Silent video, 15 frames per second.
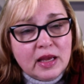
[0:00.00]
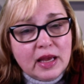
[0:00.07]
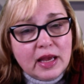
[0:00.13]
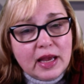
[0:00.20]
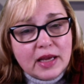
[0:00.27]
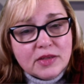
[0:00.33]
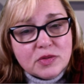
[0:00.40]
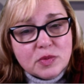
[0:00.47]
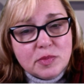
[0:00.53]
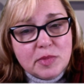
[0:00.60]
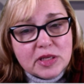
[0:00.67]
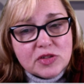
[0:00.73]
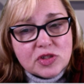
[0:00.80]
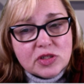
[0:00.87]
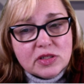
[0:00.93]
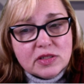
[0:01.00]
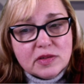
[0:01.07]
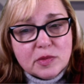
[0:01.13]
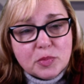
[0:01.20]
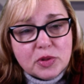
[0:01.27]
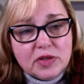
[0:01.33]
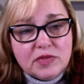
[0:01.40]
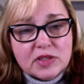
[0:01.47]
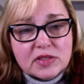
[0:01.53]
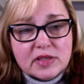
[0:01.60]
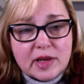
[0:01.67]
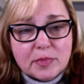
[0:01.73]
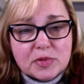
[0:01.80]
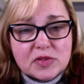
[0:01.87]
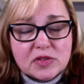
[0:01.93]
As we mentioned in the previous
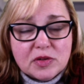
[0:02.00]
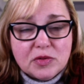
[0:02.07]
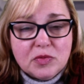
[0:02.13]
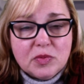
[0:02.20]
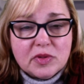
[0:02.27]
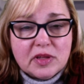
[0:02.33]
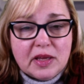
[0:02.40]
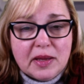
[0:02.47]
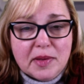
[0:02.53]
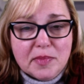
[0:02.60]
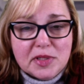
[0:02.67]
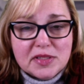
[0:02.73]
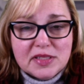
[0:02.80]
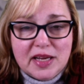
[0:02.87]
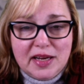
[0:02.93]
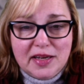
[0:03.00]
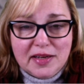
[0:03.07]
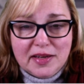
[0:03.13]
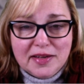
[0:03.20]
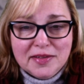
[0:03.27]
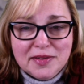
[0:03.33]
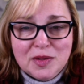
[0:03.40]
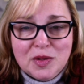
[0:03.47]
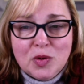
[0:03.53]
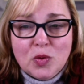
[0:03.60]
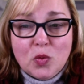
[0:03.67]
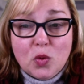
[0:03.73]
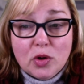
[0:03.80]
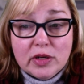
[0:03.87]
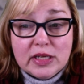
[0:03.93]
episode with Kem and Taya,
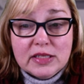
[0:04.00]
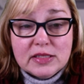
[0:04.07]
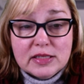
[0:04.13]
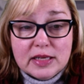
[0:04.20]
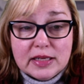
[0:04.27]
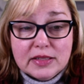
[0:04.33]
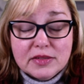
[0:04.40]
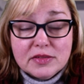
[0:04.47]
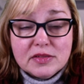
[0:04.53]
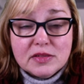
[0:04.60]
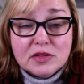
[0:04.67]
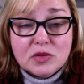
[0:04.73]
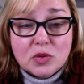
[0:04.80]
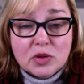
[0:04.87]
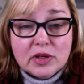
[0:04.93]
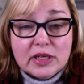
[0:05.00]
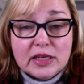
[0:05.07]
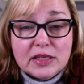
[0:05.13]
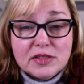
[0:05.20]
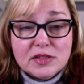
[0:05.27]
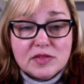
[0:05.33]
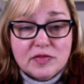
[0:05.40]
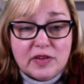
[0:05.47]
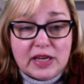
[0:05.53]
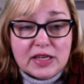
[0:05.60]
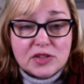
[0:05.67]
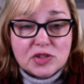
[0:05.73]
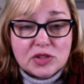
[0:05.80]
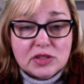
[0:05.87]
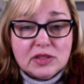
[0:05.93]
working denials in an organized
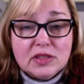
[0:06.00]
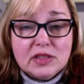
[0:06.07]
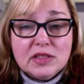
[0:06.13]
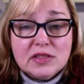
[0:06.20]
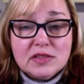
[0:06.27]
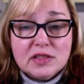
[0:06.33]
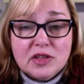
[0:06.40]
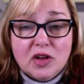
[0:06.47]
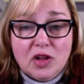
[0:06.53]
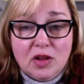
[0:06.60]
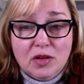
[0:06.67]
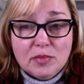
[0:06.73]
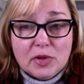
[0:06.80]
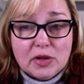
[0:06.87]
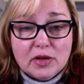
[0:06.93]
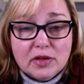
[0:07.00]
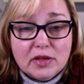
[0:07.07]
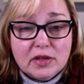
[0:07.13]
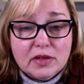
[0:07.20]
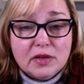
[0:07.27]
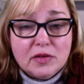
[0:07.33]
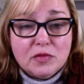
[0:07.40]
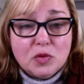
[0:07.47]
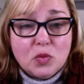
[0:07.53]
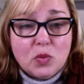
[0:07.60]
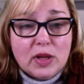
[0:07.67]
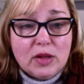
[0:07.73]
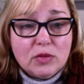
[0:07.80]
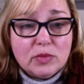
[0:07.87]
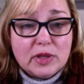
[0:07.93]
fashion is the hallmark of a
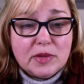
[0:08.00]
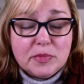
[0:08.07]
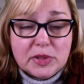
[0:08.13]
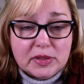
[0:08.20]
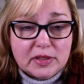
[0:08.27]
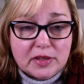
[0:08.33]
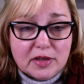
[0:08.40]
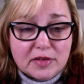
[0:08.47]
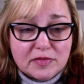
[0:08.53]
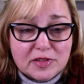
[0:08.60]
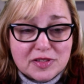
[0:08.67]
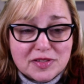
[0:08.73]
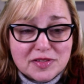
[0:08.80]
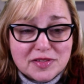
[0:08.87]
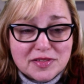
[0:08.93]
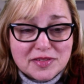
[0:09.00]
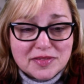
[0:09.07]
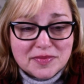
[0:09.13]
well-run billing office.